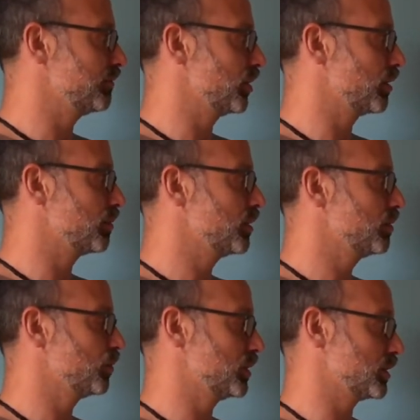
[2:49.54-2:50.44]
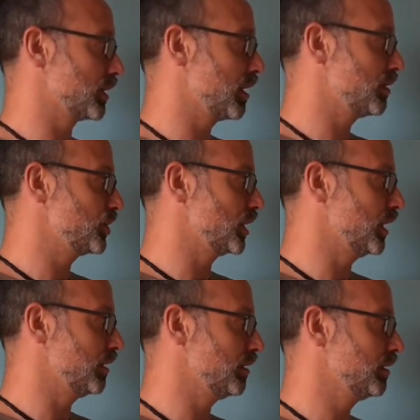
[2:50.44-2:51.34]
verb, which is
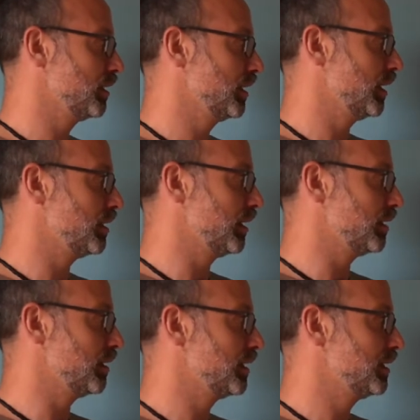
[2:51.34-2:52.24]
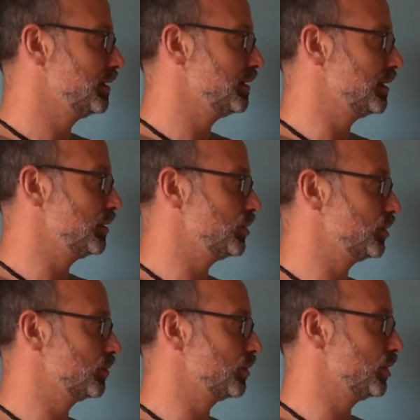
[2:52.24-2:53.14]
conjugated, and then did
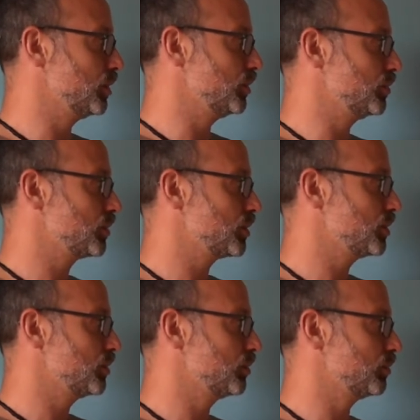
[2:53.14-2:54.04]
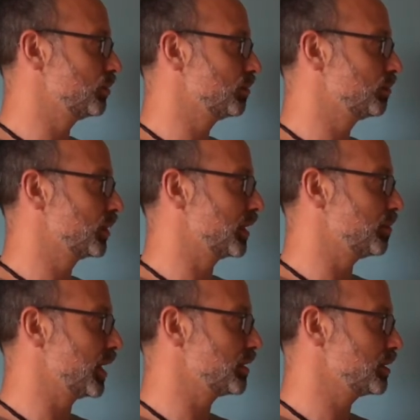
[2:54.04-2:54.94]
you used to play
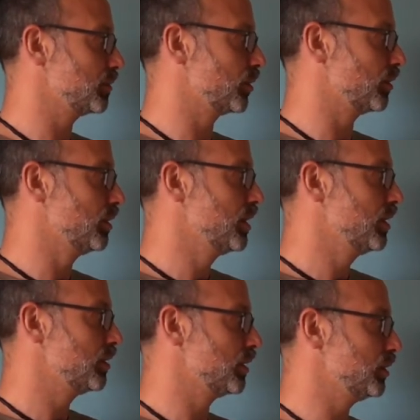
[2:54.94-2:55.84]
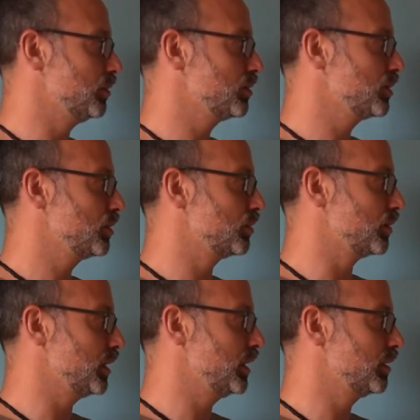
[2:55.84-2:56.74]
basketball? The used to
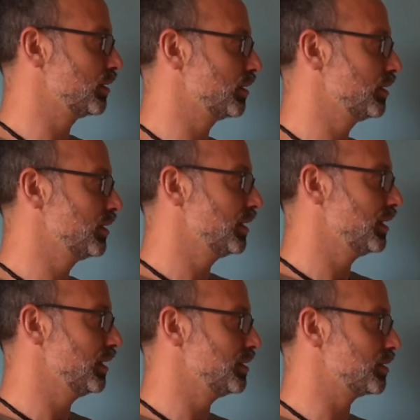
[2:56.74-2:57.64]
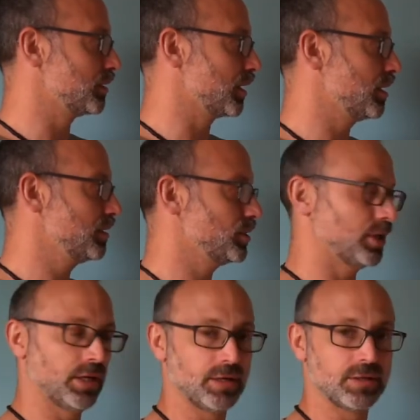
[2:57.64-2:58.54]
here is
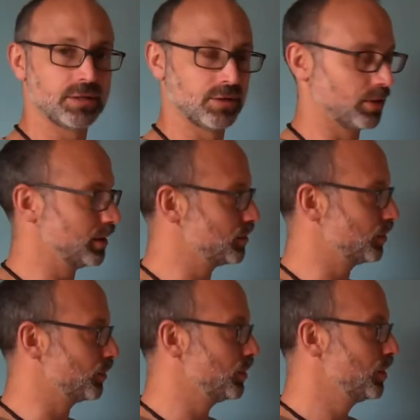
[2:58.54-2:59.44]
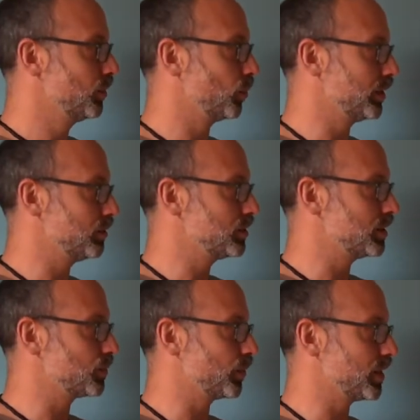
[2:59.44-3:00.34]
unconjugated. All right, so we use
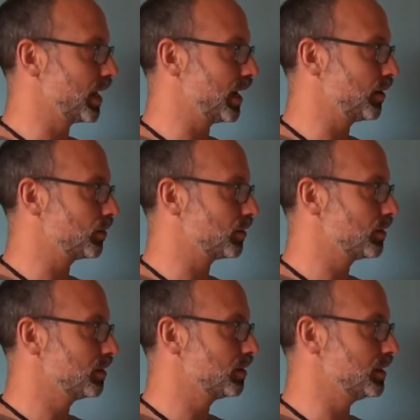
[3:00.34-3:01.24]
this without the